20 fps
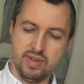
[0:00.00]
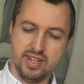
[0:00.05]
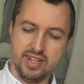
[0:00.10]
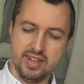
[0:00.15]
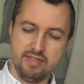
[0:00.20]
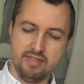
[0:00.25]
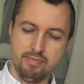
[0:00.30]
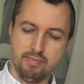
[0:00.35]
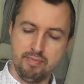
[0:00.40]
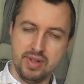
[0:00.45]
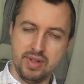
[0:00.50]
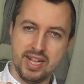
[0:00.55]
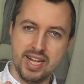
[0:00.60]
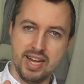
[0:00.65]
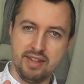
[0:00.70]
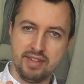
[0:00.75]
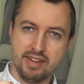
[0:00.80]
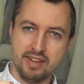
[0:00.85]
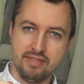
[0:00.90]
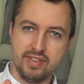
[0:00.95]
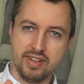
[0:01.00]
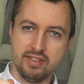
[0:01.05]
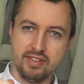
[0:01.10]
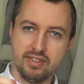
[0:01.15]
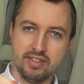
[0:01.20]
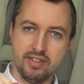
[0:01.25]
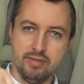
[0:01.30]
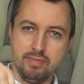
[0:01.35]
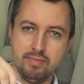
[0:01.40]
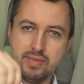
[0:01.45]
this plastic thing on
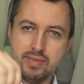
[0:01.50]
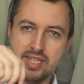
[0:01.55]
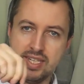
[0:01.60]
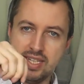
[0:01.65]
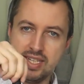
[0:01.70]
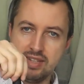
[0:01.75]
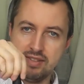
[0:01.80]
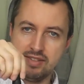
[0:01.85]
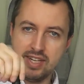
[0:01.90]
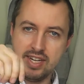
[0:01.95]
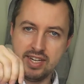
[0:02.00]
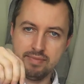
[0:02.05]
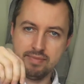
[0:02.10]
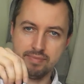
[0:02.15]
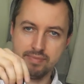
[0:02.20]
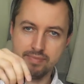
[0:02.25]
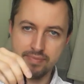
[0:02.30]
top is uh,